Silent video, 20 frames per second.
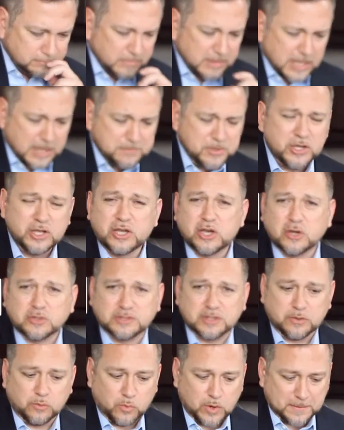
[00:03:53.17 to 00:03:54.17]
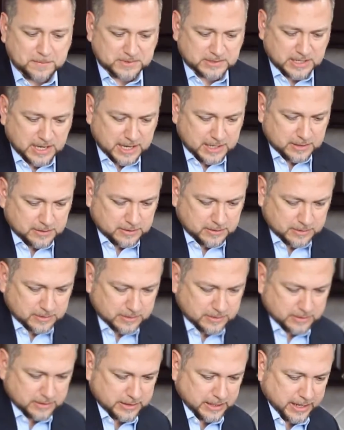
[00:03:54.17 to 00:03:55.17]
You can go to the website
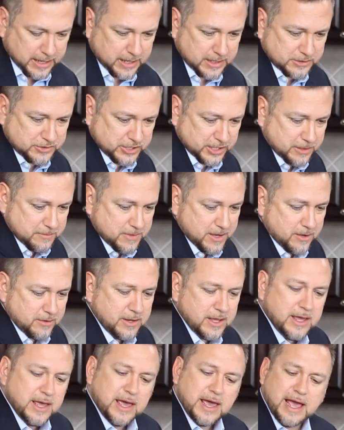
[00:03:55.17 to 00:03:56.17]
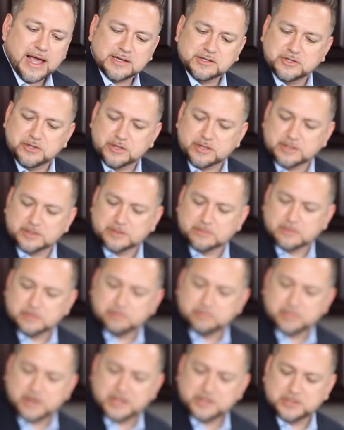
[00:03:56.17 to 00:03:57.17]
and check them out. Actually, you can
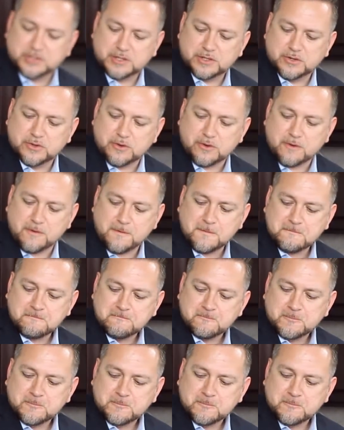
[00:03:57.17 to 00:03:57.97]
punch in your